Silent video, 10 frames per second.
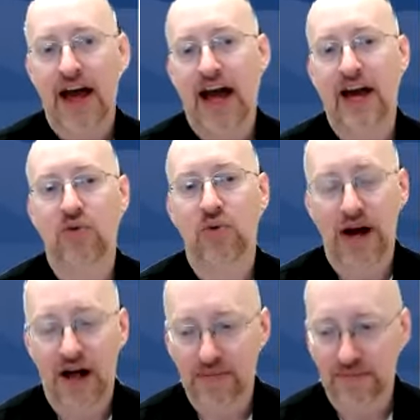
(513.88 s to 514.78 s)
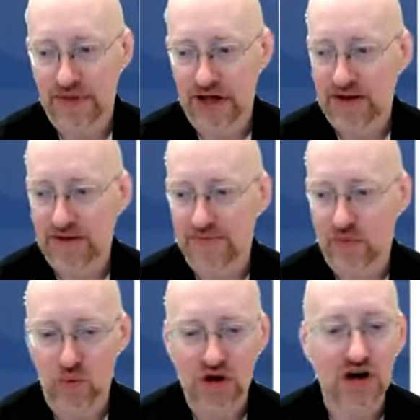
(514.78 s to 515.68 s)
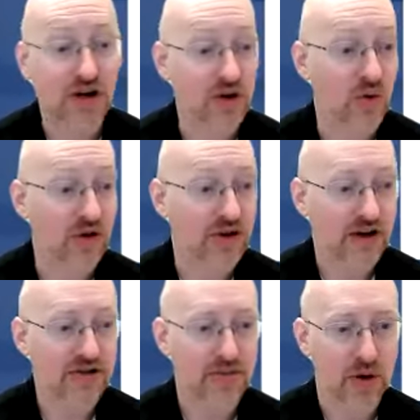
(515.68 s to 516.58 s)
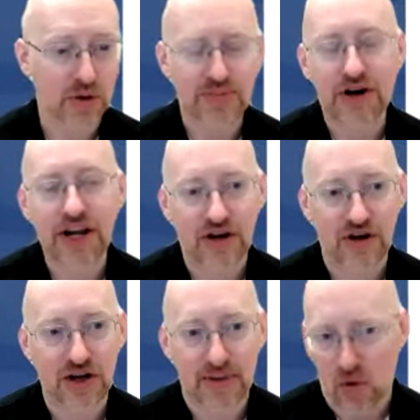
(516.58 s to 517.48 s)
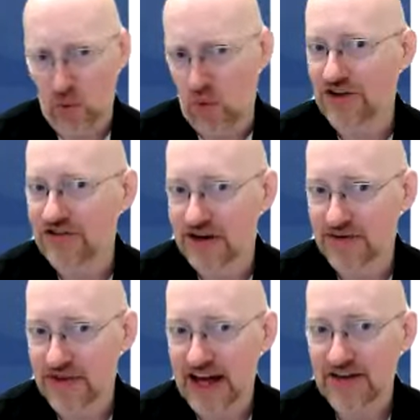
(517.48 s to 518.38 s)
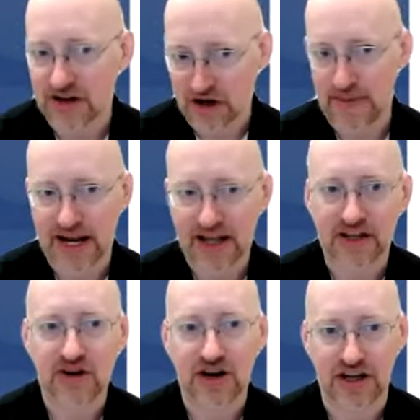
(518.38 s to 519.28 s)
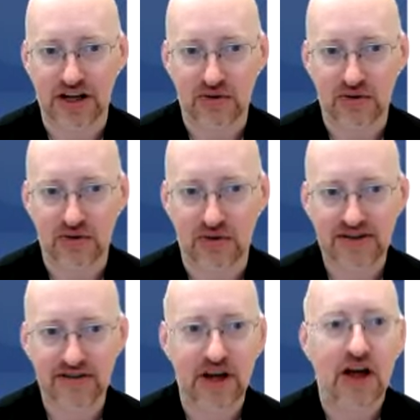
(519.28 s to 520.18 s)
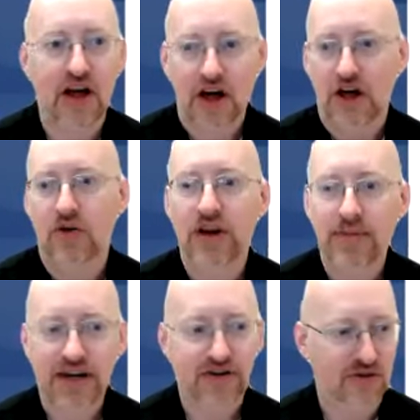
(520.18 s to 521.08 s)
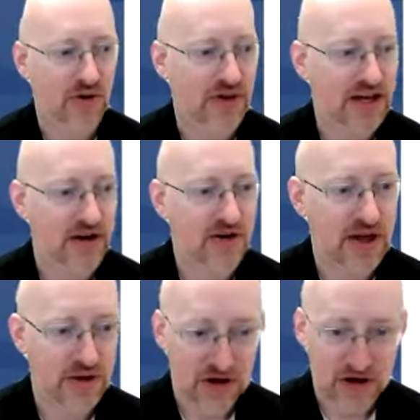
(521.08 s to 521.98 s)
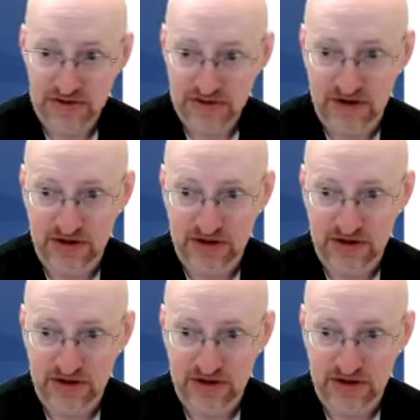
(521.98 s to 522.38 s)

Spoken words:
And while Word and Google Docs are both pretty good about watching for that and automatically turning into a list, you want to make sure that you're either